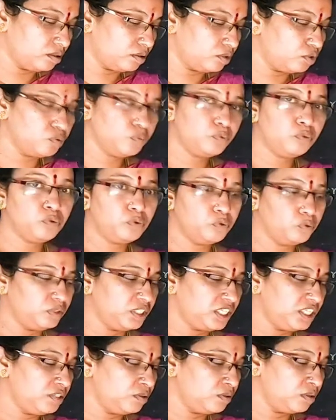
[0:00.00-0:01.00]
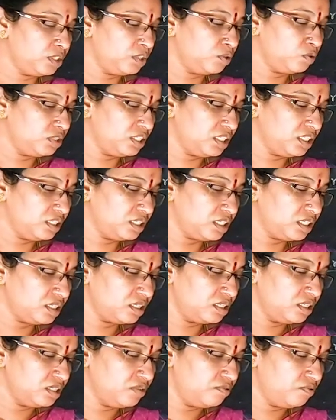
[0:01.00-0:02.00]
to move, they are using the
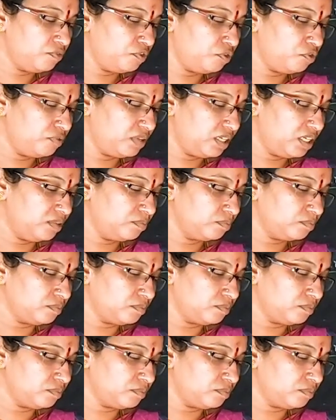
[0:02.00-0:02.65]
fuel.